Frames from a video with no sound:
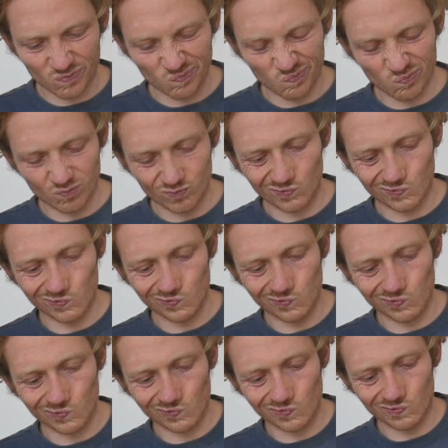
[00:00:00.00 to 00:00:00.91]

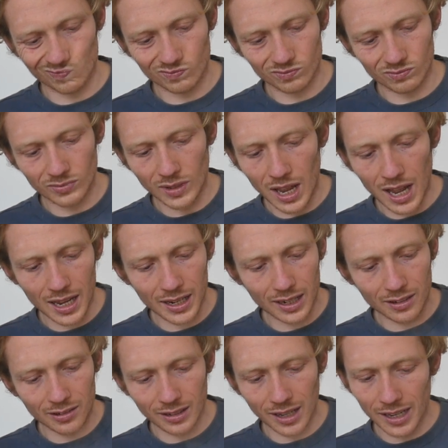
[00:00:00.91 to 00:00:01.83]
Not
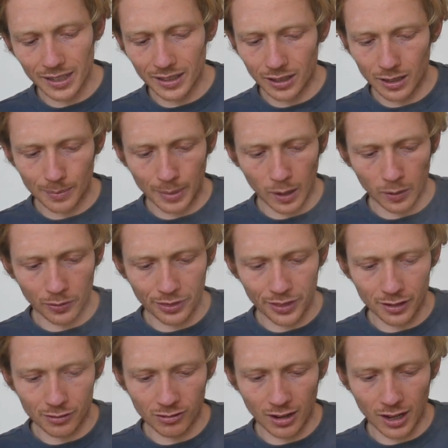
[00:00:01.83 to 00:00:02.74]
excited about
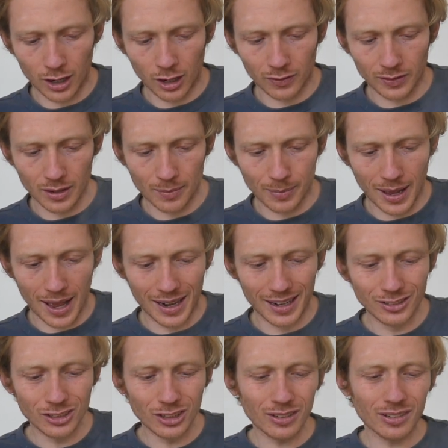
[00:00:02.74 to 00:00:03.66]
this right off the bat.
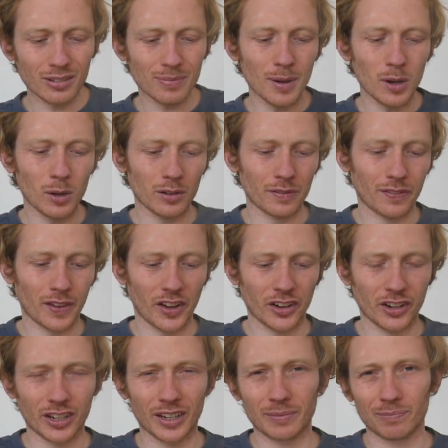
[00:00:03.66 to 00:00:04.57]
It just smells
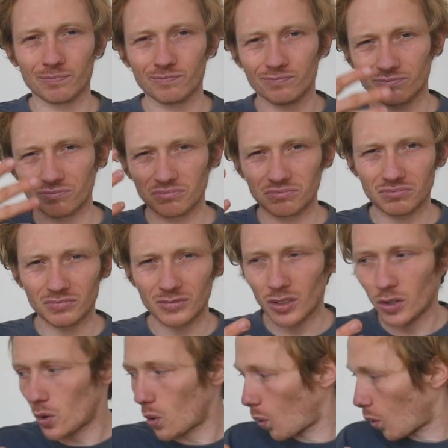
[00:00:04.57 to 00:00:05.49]
very
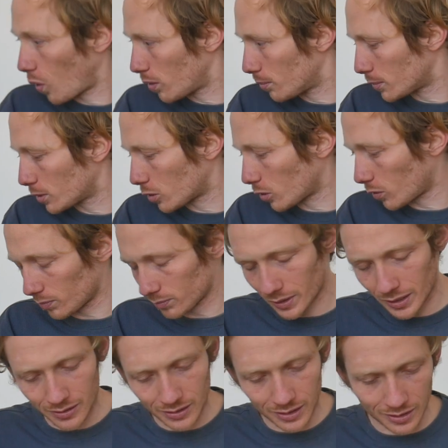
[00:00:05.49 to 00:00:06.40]
normal.
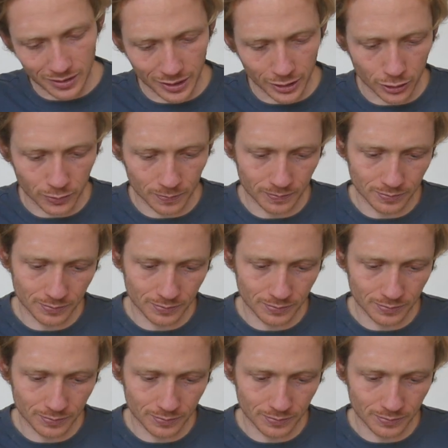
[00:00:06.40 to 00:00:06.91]
Izzy's here.